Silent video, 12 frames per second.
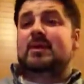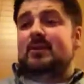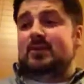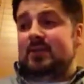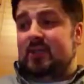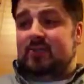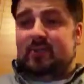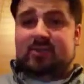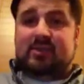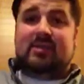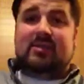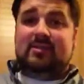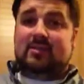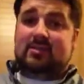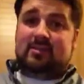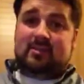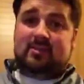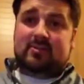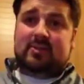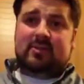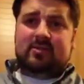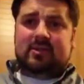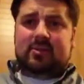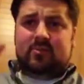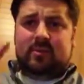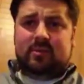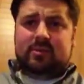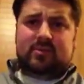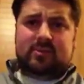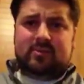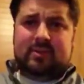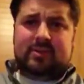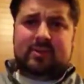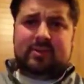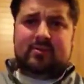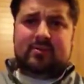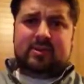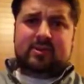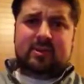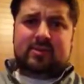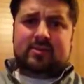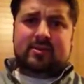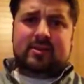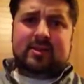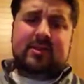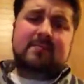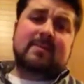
This is how you punch it in. This is the result. It's a 1-to-1 ratio. It's a logical thing.